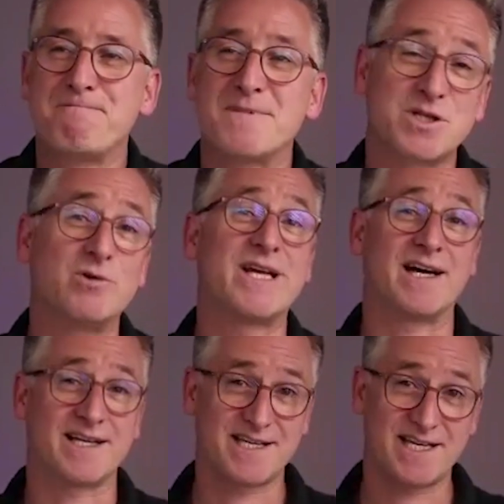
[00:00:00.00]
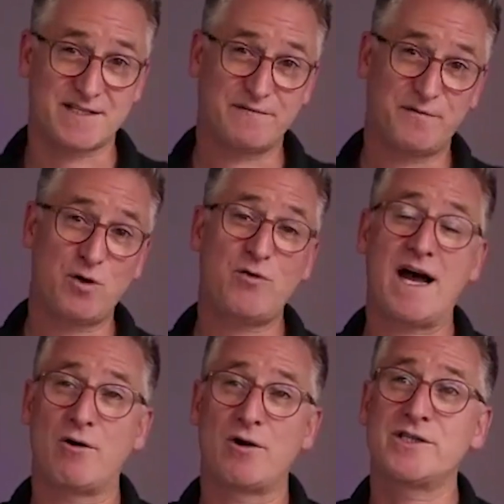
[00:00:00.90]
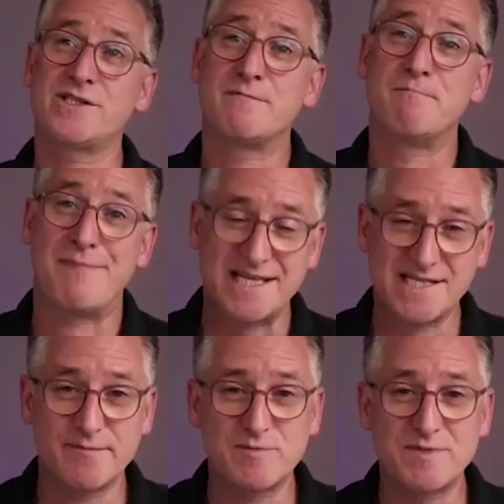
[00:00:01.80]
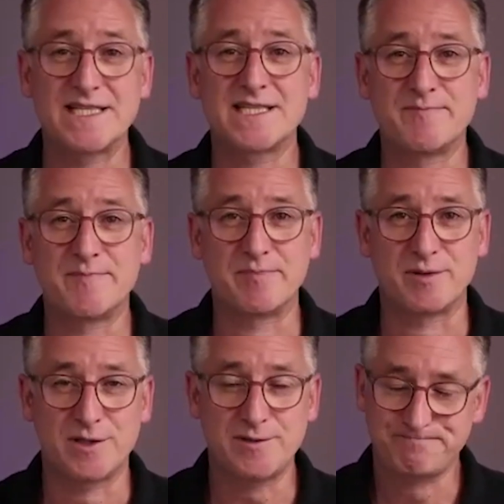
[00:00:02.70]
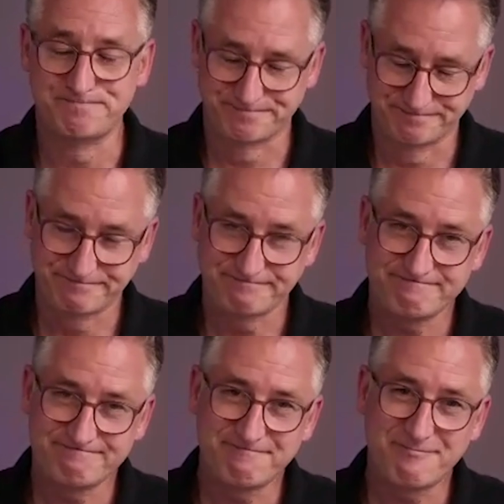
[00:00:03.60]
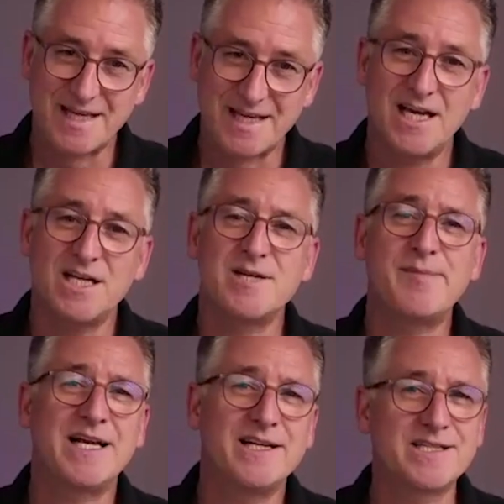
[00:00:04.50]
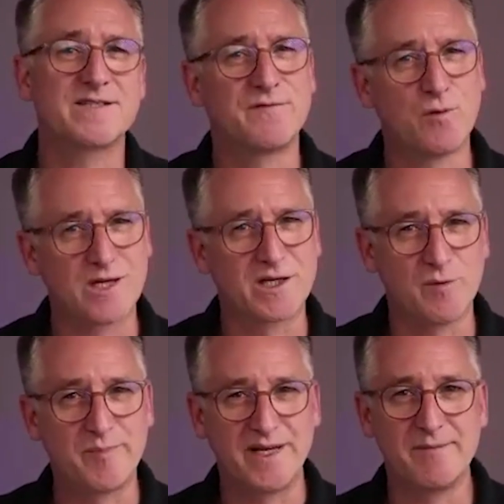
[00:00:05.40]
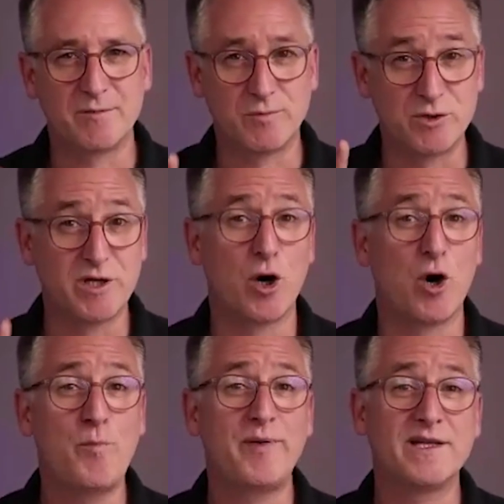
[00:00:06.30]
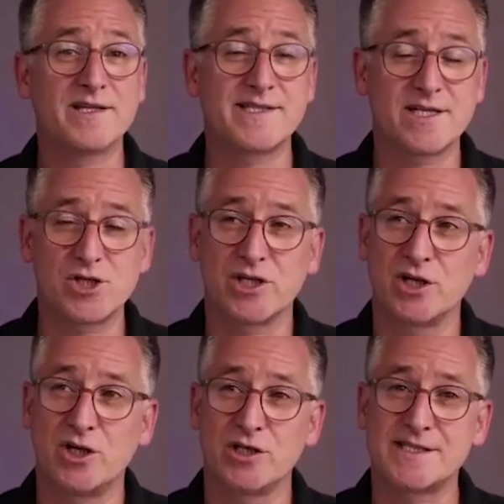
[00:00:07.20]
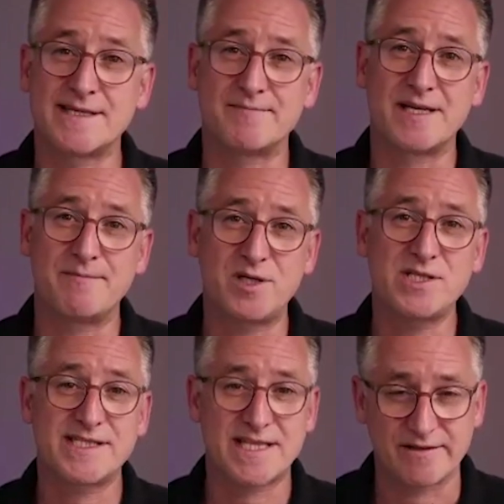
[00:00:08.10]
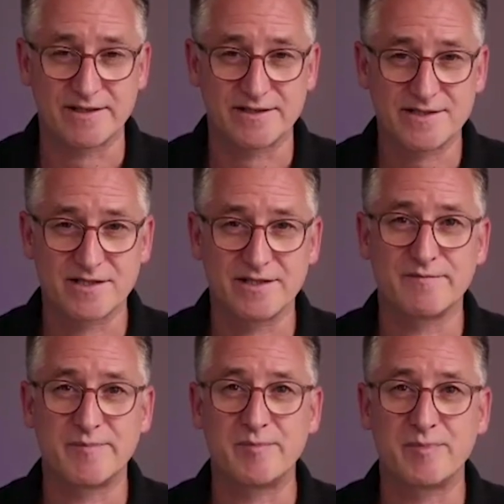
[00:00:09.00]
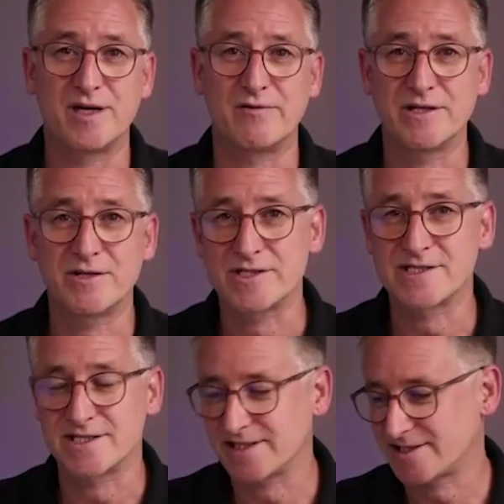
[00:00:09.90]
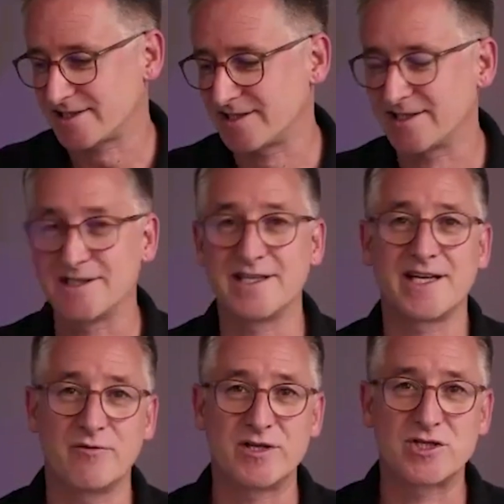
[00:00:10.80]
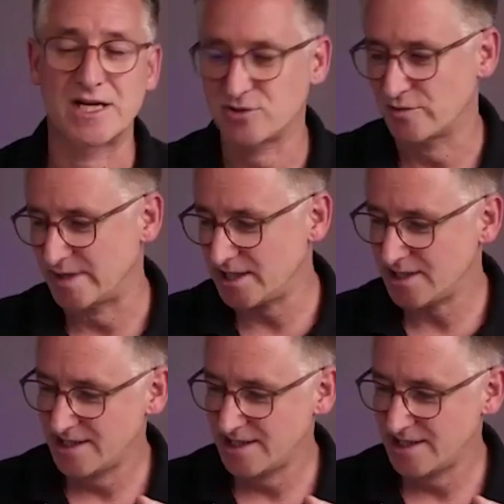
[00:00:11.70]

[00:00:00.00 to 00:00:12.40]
So yeah, it's 4 hours, maximum 6 people. Typically, this is for one company, but we do an open session on September 7. So if people are interested, they can reach out to me.